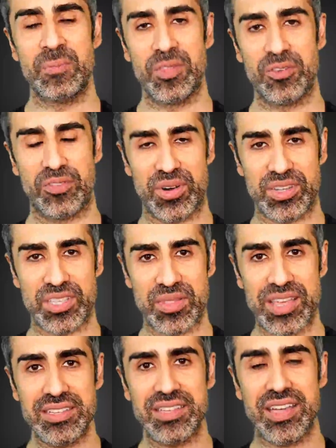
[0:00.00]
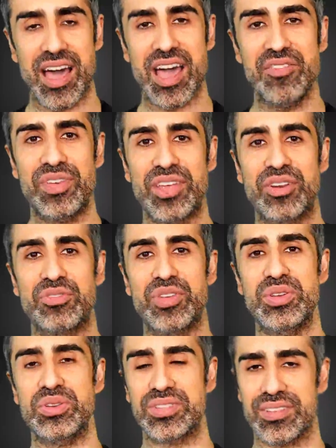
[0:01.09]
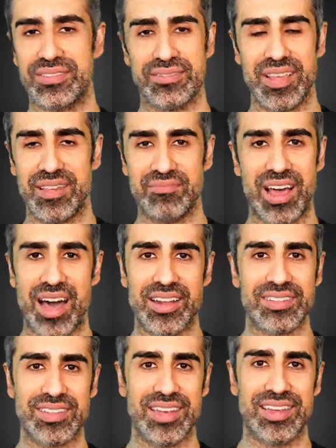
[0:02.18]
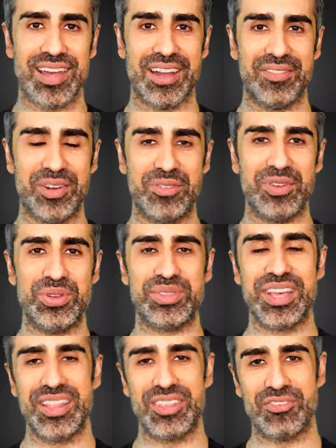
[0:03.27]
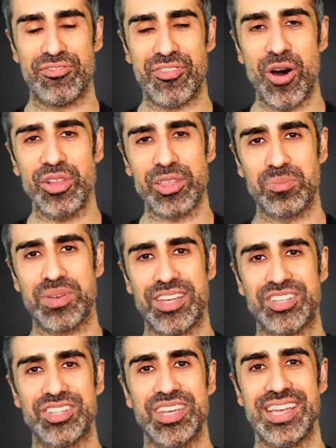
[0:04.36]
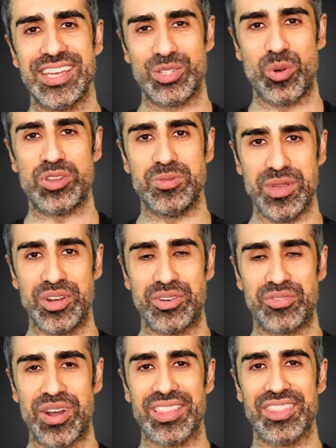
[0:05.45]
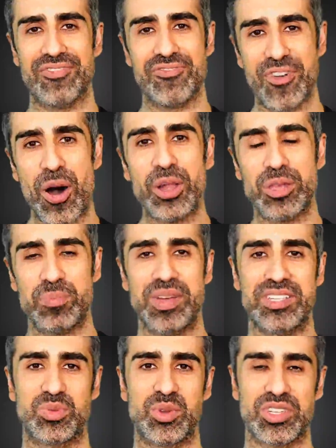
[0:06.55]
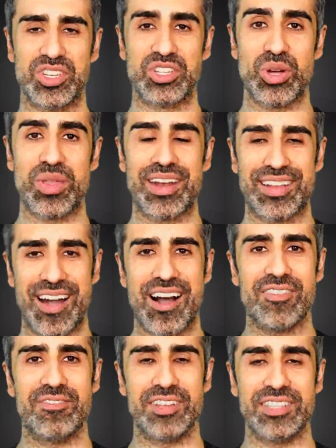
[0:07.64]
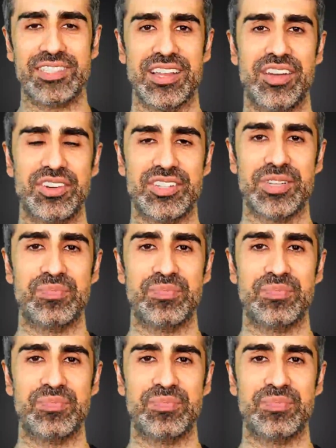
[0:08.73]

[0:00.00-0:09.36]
For some things like Ivy interviews and honestly any kind of interviews, the falling pitch is going to be your friend. The falling pitch is what's going to show that confidence and energy.